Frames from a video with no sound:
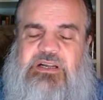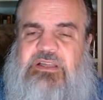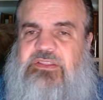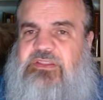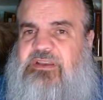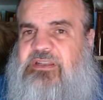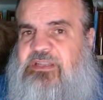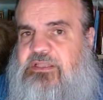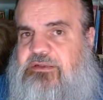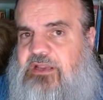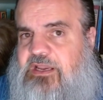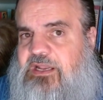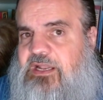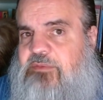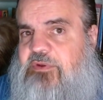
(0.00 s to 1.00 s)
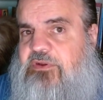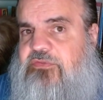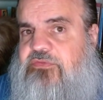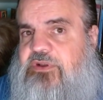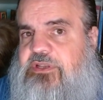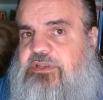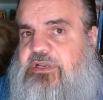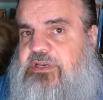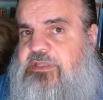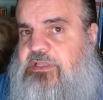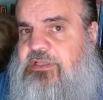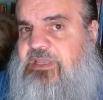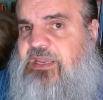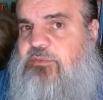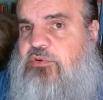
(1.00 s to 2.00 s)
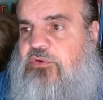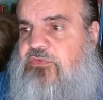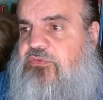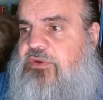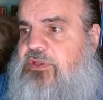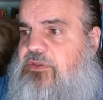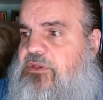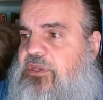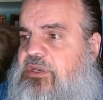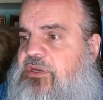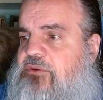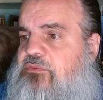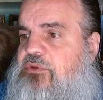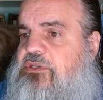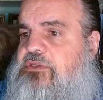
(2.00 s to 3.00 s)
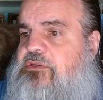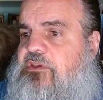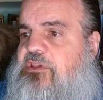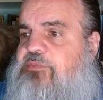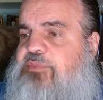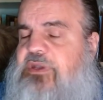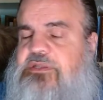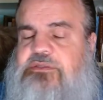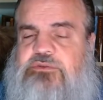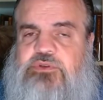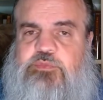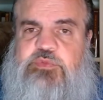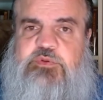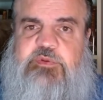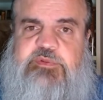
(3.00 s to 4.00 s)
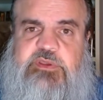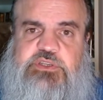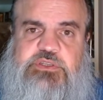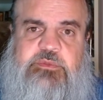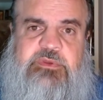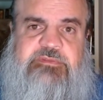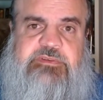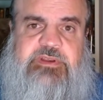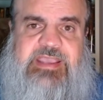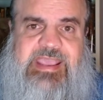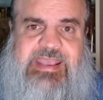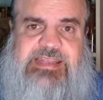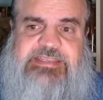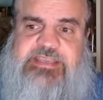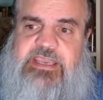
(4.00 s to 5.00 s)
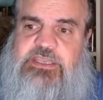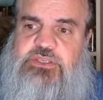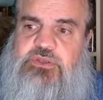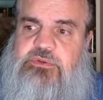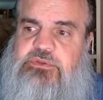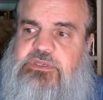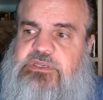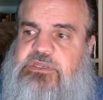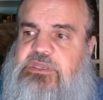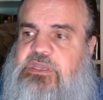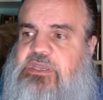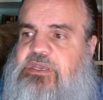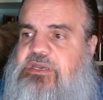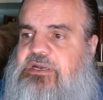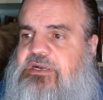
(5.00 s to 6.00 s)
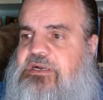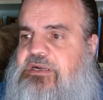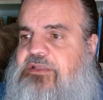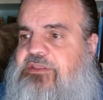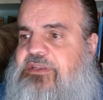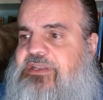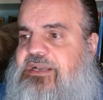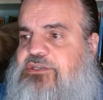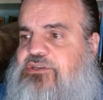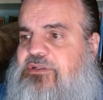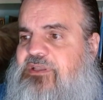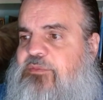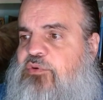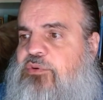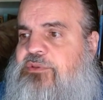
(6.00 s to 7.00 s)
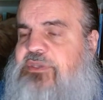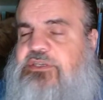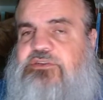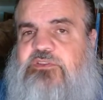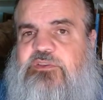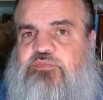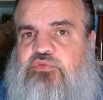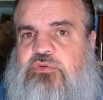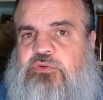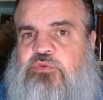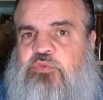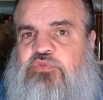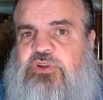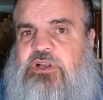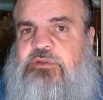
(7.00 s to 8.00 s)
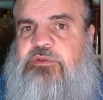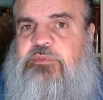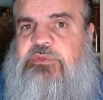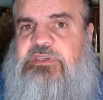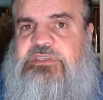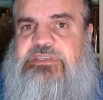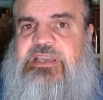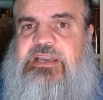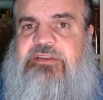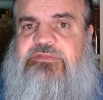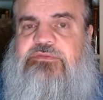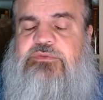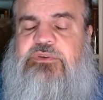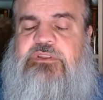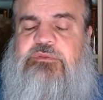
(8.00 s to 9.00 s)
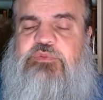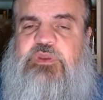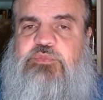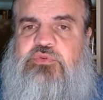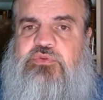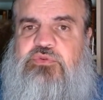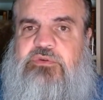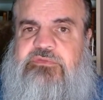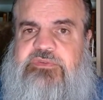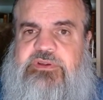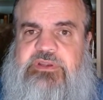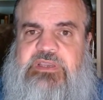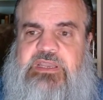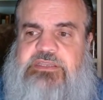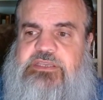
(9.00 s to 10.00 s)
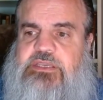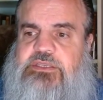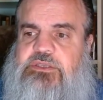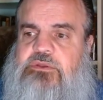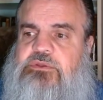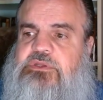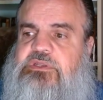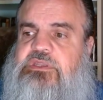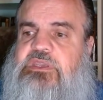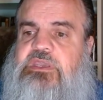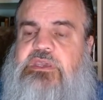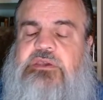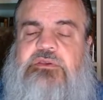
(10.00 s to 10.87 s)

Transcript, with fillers: on another economic front, on the labor front, uh, we should expect the Trump administration to be very anti union. Uh, the National Labor Relations Board will probably be staffed with people who are very anti union.